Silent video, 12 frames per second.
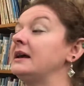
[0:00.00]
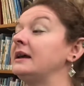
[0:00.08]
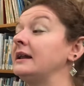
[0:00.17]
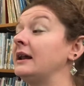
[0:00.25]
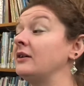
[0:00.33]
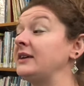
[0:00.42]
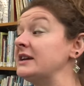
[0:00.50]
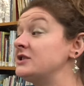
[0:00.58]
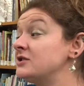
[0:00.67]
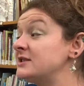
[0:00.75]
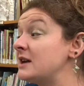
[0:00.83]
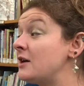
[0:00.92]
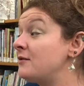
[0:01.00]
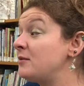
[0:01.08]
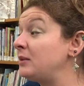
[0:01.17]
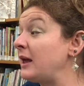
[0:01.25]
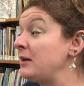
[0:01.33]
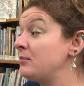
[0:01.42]
Now get yourself a
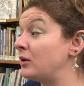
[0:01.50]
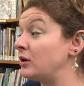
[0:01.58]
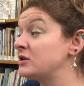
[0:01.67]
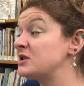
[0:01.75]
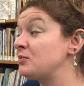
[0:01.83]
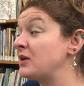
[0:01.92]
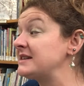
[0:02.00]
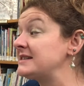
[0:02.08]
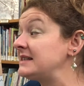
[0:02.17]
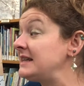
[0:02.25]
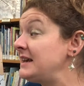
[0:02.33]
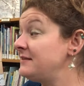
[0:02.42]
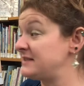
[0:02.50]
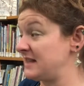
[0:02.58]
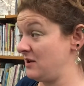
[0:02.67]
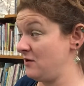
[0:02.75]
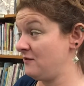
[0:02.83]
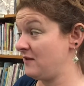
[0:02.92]
blank book to press leaves that
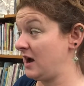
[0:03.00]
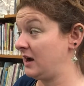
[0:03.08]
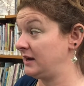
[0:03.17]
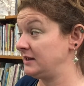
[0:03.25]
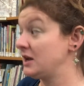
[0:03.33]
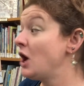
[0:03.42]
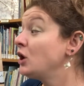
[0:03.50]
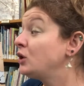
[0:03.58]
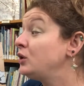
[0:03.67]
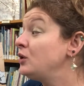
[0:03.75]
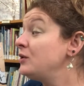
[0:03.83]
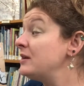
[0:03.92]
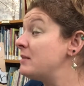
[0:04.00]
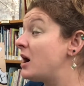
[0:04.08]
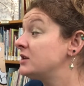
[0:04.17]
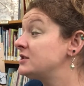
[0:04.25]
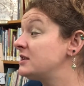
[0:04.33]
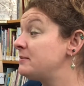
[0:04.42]
you find. Glue them
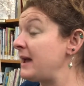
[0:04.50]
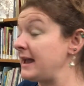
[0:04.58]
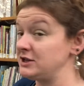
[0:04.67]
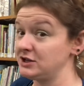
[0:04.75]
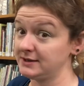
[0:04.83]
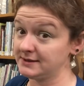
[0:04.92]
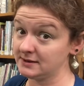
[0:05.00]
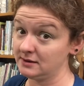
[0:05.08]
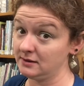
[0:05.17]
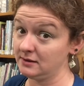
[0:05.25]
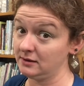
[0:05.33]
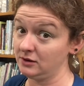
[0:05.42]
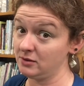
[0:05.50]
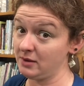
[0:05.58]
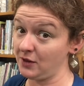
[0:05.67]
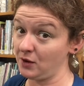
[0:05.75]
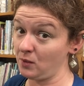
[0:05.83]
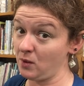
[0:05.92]
onto the pages. Your
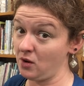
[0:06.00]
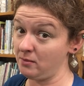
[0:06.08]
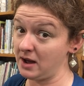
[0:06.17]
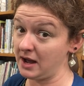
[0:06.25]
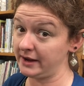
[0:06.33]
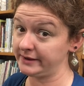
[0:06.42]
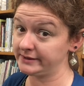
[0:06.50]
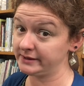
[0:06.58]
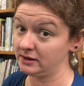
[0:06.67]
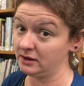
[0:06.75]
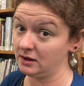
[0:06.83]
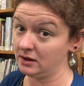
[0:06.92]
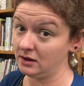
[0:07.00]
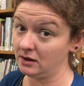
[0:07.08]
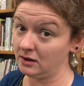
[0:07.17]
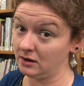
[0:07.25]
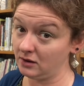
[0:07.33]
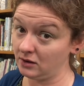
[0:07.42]
mother won't mind.
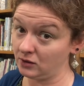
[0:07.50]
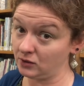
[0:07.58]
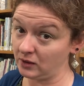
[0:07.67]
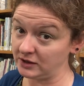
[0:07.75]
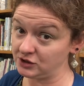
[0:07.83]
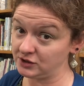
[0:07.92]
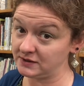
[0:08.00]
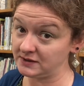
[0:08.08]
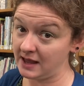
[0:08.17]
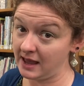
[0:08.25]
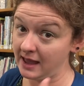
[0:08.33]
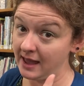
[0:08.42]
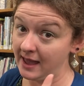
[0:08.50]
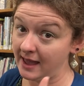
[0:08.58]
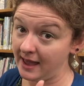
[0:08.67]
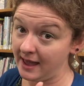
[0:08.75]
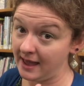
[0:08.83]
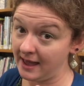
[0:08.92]
I should say,
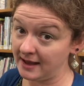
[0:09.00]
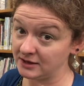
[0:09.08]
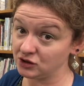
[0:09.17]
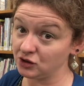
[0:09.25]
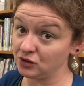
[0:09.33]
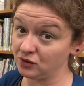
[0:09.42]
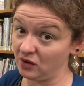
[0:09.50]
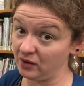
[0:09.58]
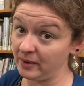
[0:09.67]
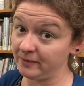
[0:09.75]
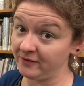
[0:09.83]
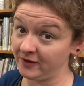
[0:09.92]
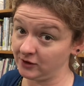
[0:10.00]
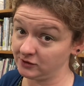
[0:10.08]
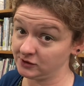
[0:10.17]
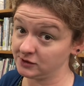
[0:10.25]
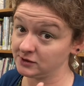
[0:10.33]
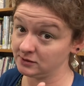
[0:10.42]
ask your grown-up first.